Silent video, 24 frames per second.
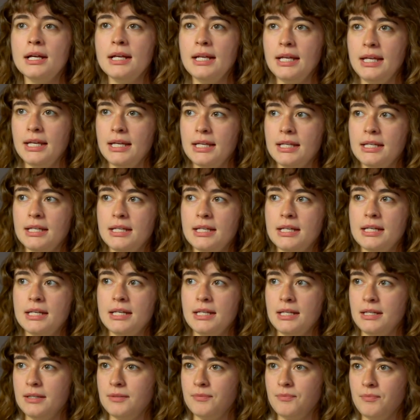
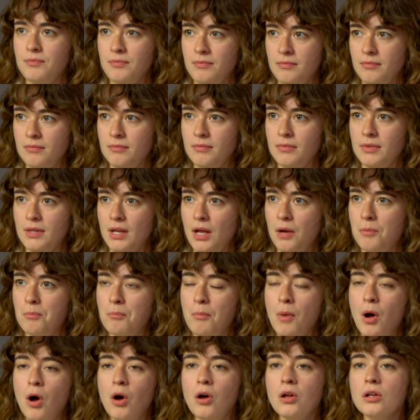in a
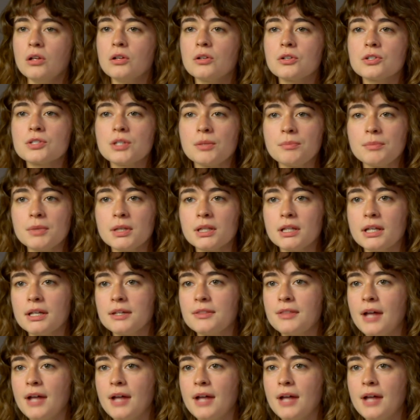mall or something like